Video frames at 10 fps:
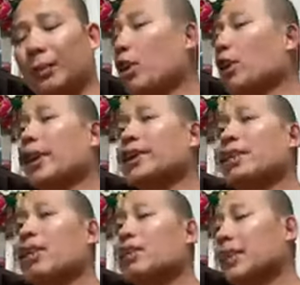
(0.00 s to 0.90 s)
All right,
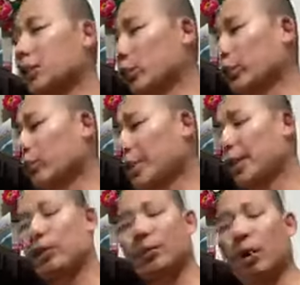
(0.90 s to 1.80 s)
well, we're making
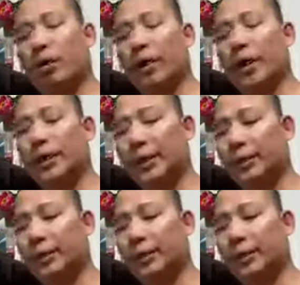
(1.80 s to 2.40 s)
progress. As long as each week we're